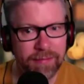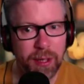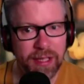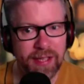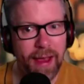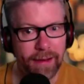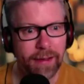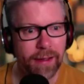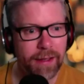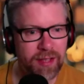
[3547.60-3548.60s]
by
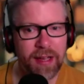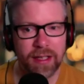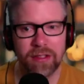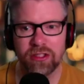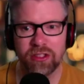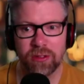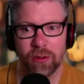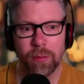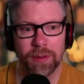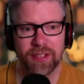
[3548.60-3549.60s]
tech. Tech is
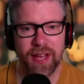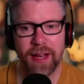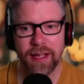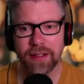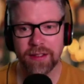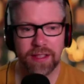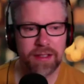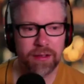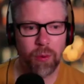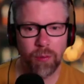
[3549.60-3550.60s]
almost telling us
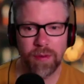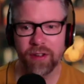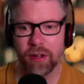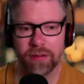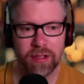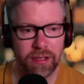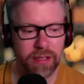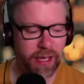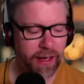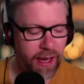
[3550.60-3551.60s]
this is what we've got to
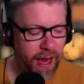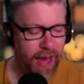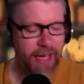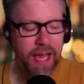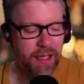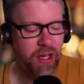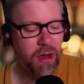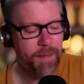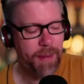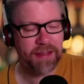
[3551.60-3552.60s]
look at. Again,
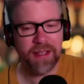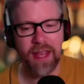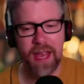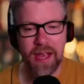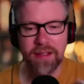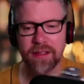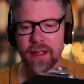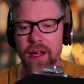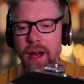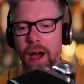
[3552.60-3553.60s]
going back to this
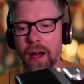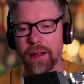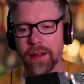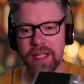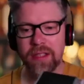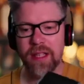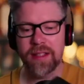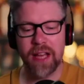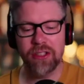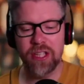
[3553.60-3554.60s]

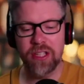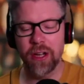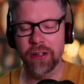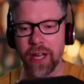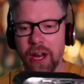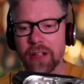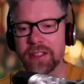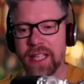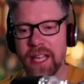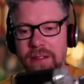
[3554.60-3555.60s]
has actually done an
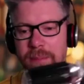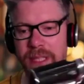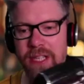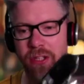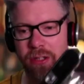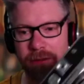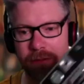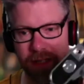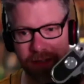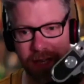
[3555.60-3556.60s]
Arctic expedition,
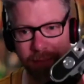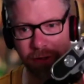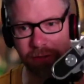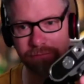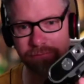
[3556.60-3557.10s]
this camera,